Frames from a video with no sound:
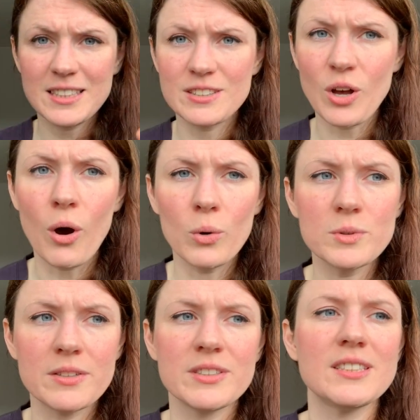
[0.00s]
as a whole
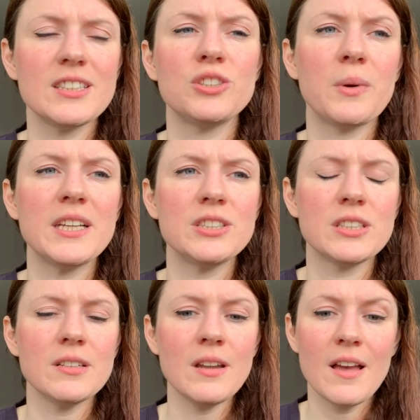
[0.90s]
different
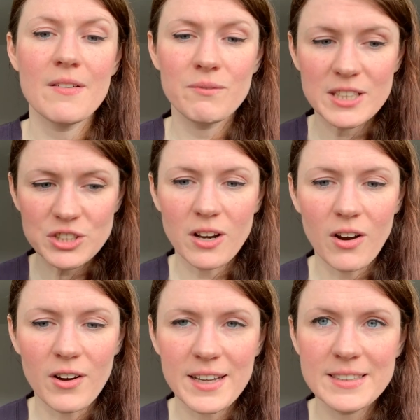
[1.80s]
situation,
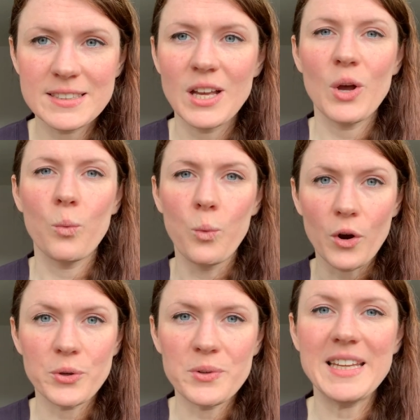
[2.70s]
visualize
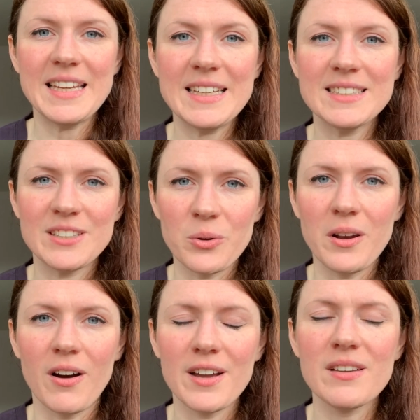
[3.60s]
what you need in your
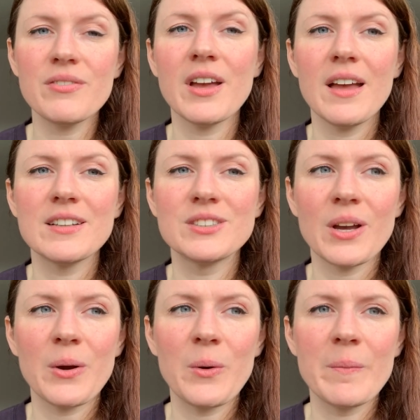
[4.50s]
life.
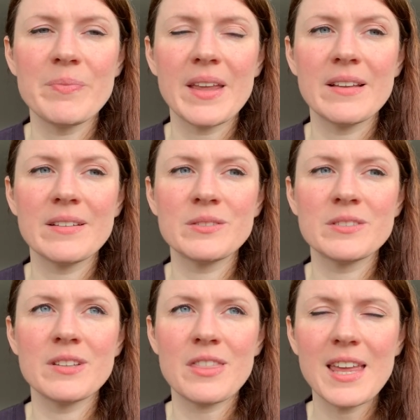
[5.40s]
So
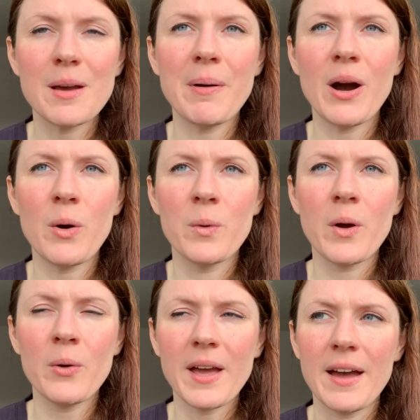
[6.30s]
think about,
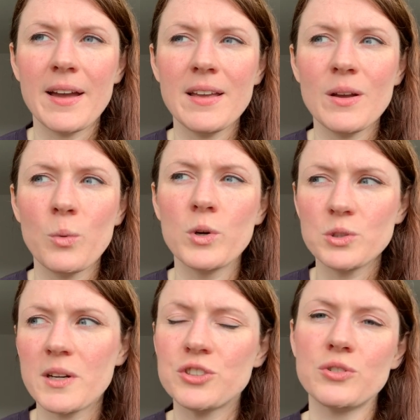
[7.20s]
okay, what
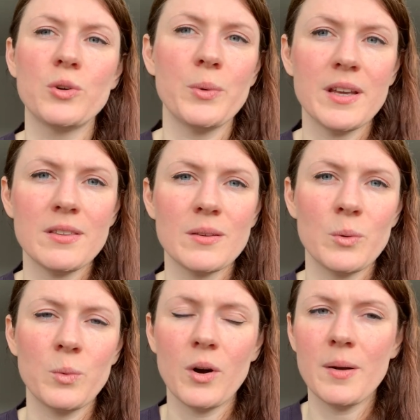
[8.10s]
do I struggle with?
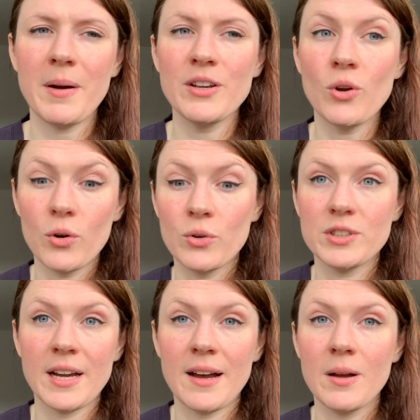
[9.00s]
What am I not
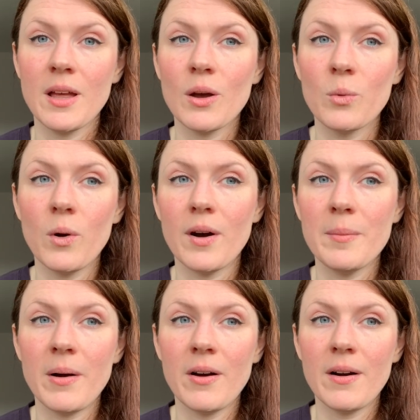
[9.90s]
good at? What are
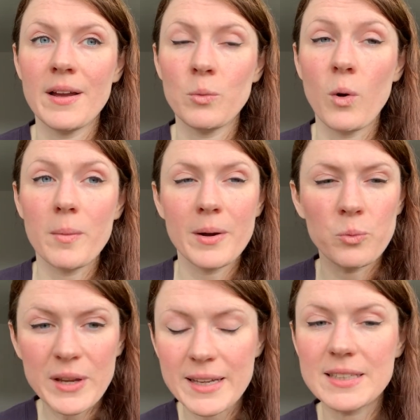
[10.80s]
my
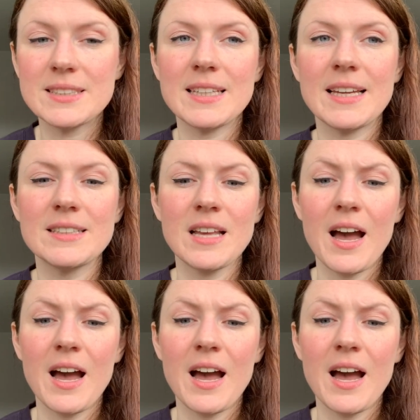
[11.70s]
weaknesses?